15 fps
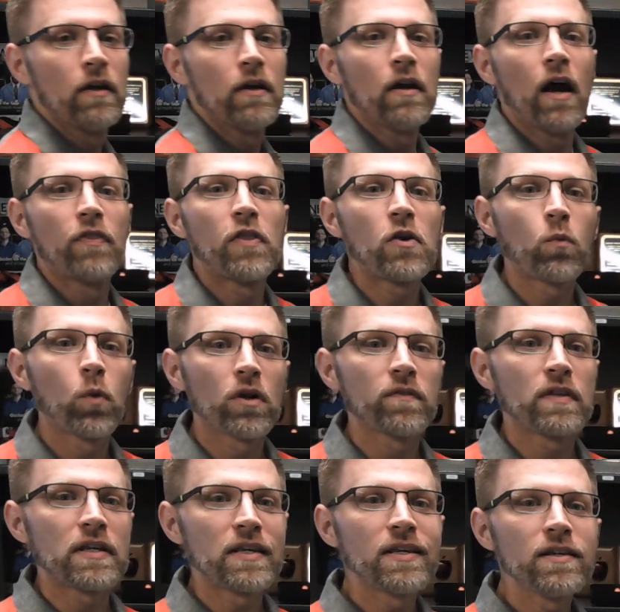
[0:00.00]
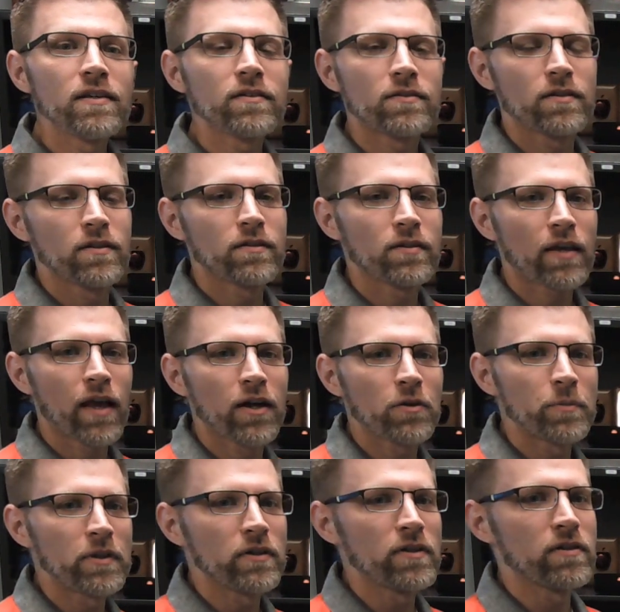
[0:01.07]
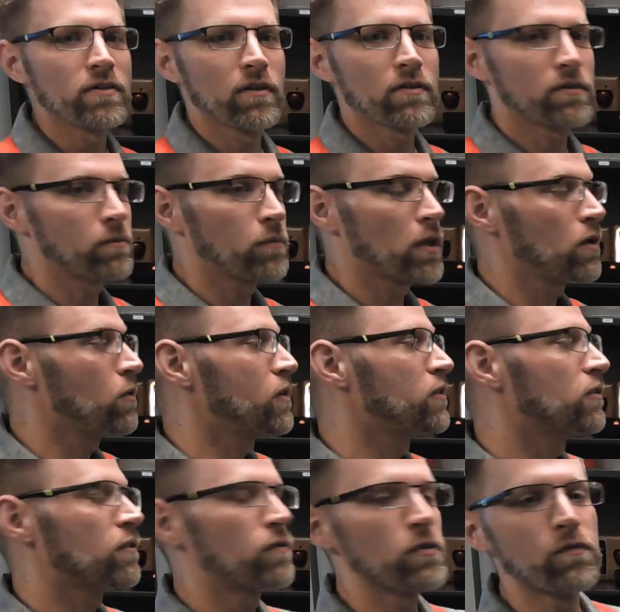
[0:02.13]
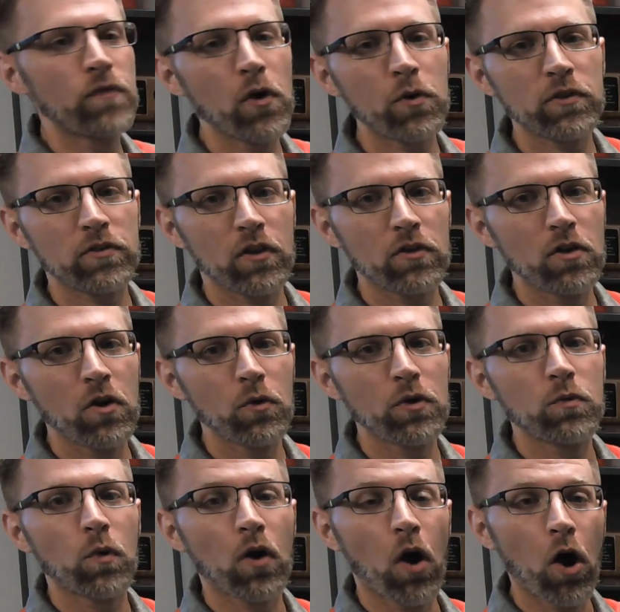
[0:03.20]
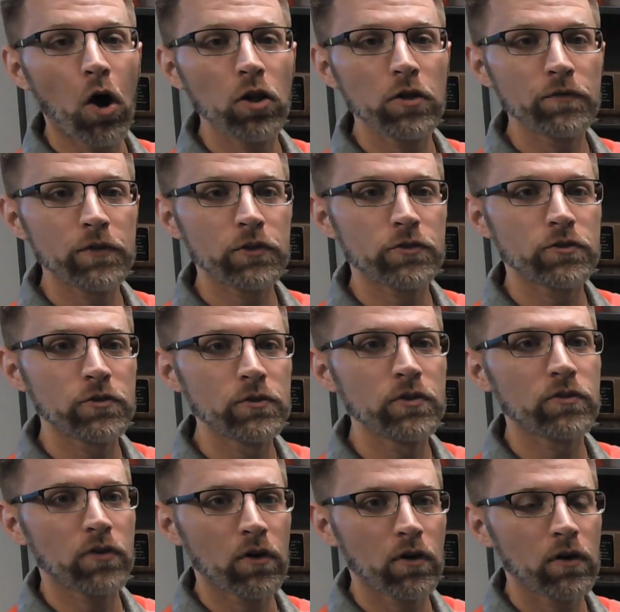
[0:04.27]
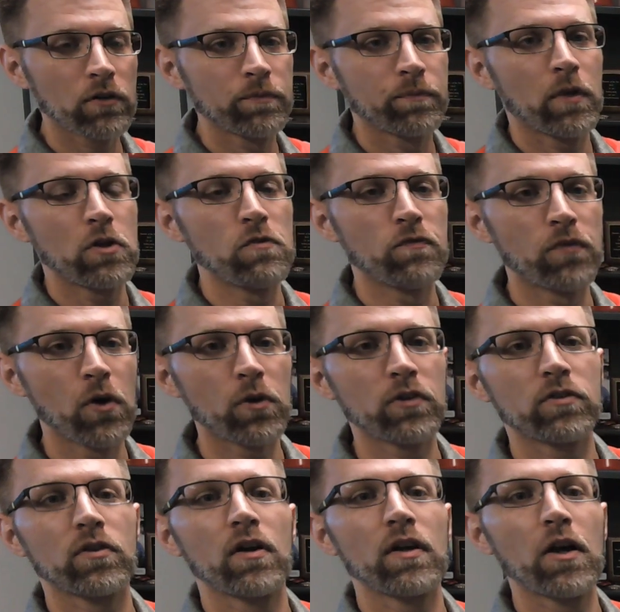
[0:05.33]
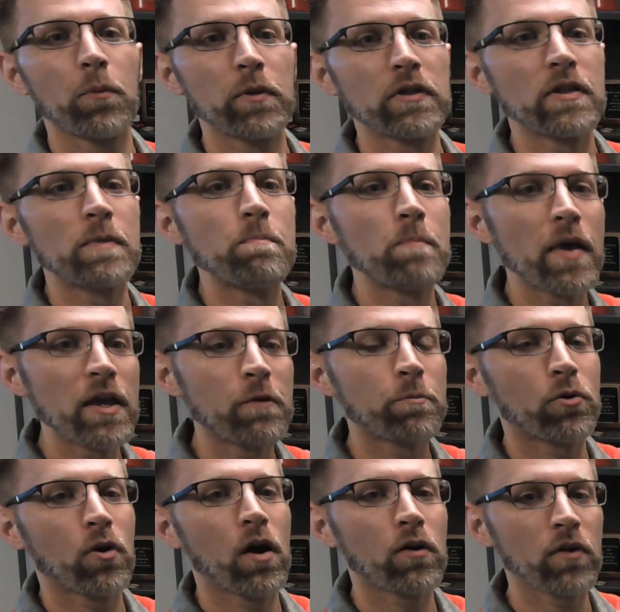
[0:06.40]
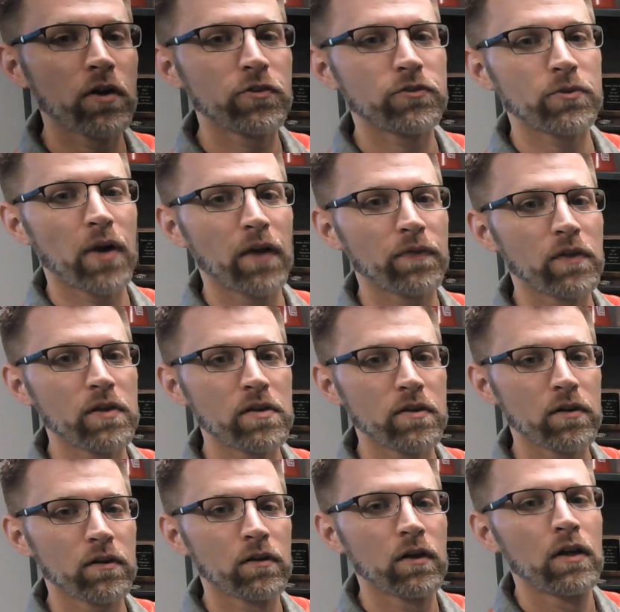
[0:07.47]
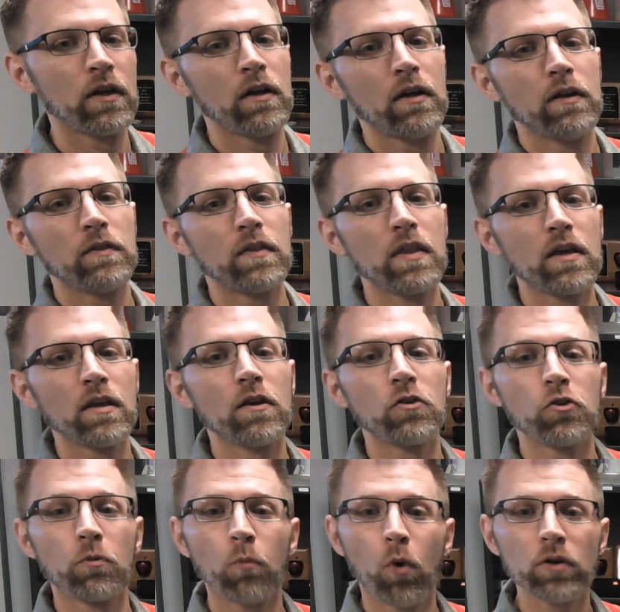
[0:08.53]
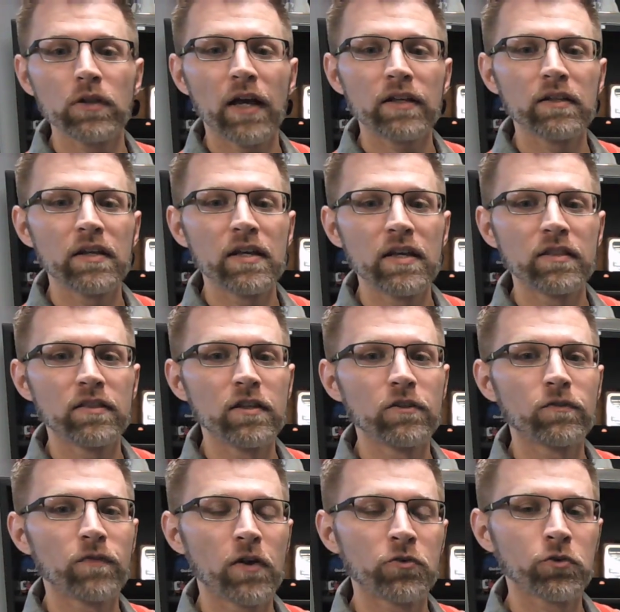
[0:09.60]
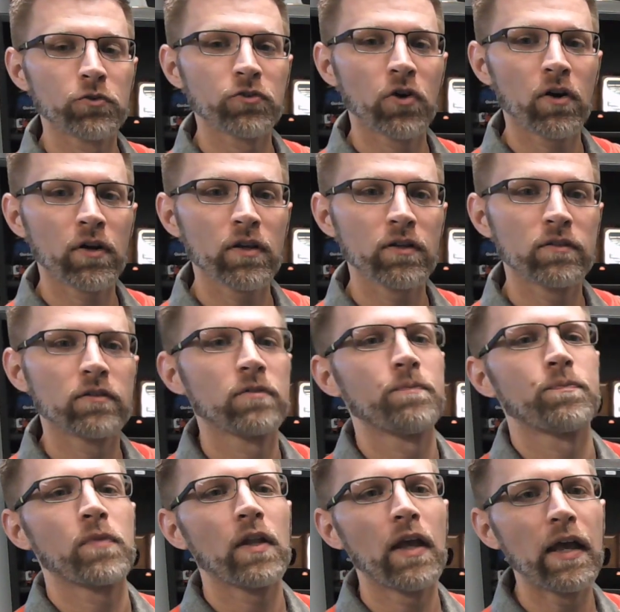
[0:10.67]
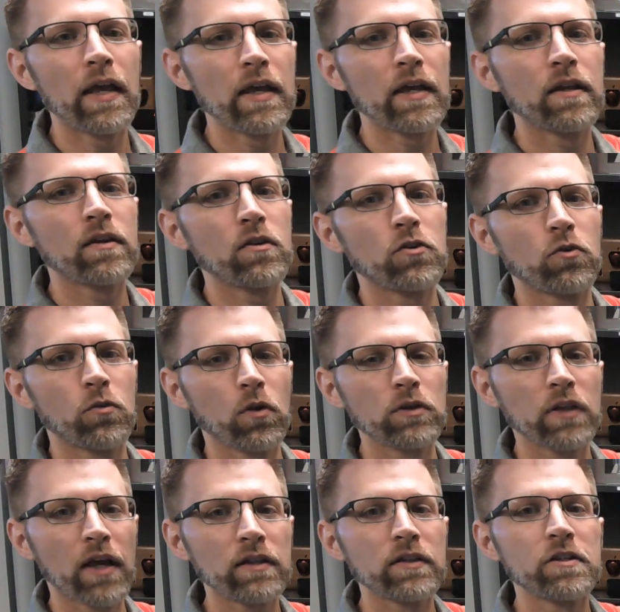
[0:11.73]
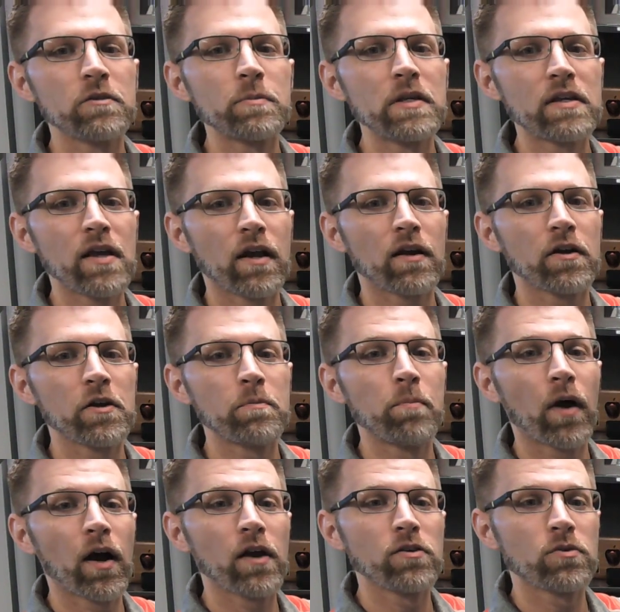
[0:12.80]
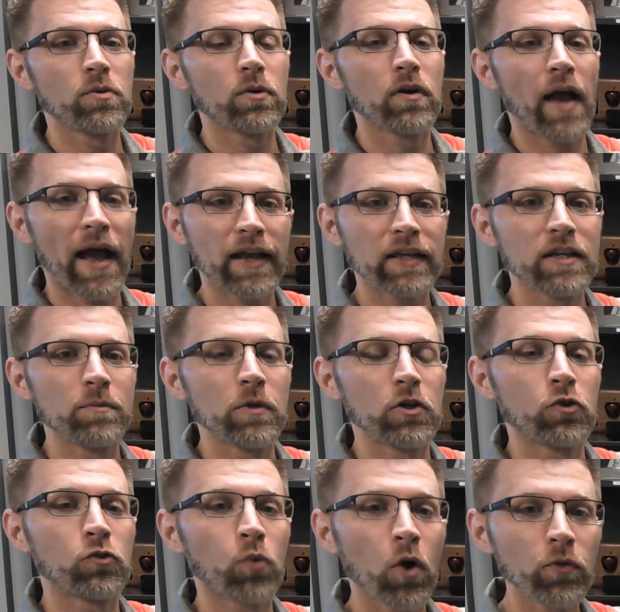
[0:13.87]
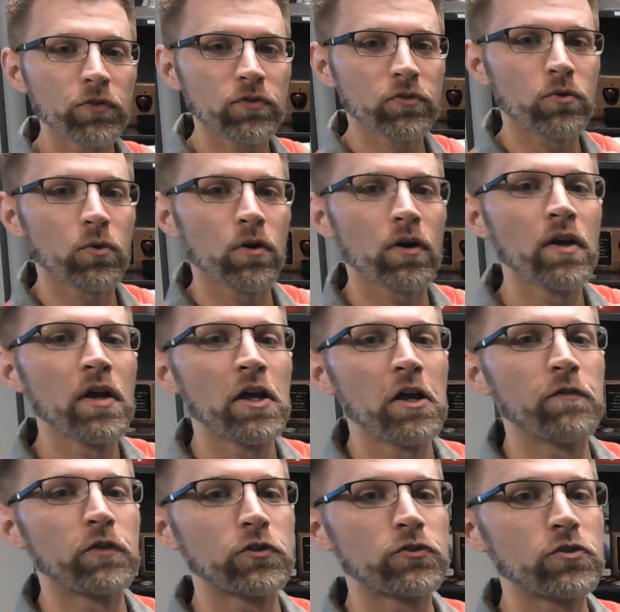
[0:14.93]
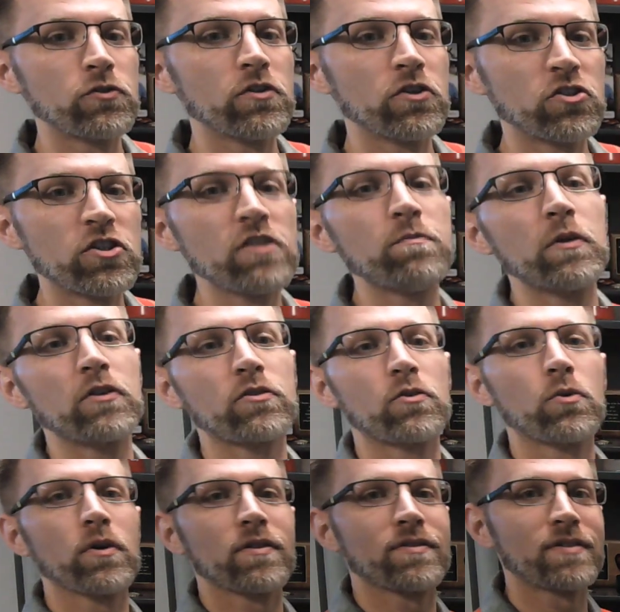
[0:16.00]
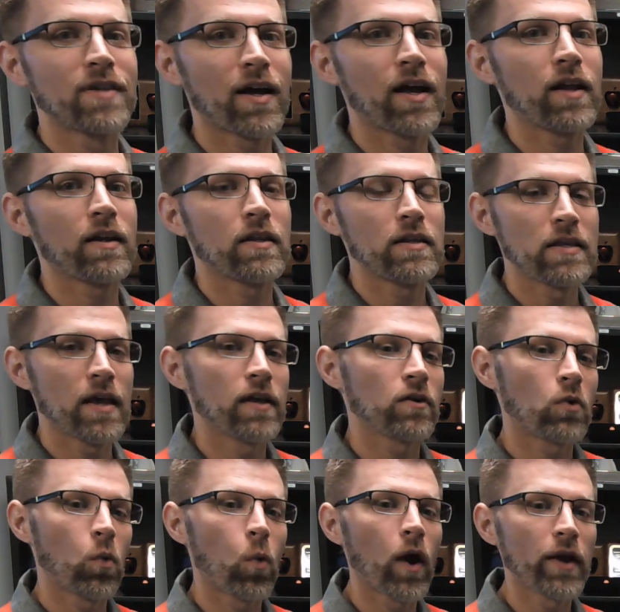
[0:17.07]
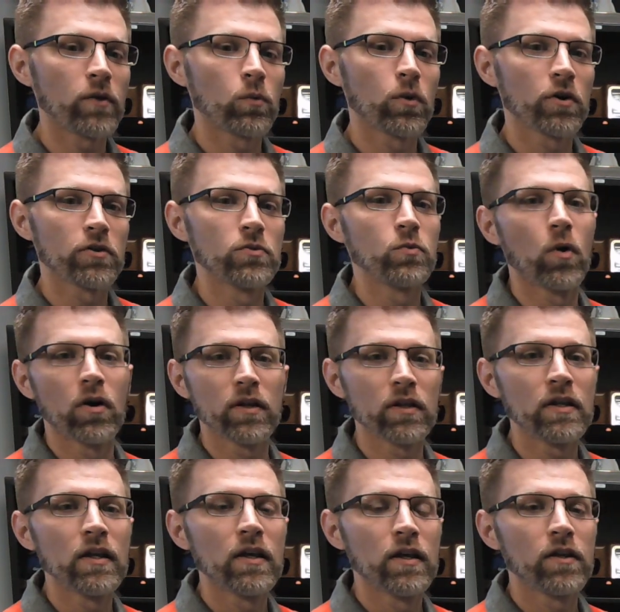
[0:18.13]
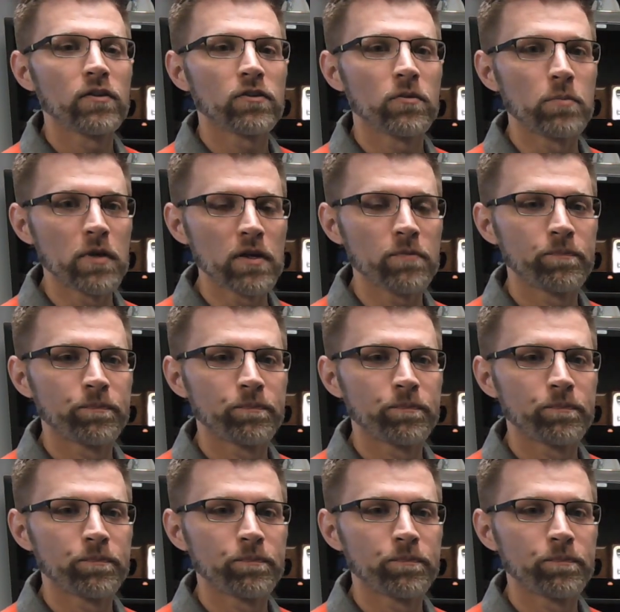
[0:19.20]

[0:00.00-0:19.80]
I think one of the keys to this accountability system, though, is if you focus on knowing where all of your students are and you focus on helping them make progress throughout the year, then you're more likely to hit these federal targets, and you're likely to be carried by your academic growth score if your student achievement score is not yet quite where you want it to be.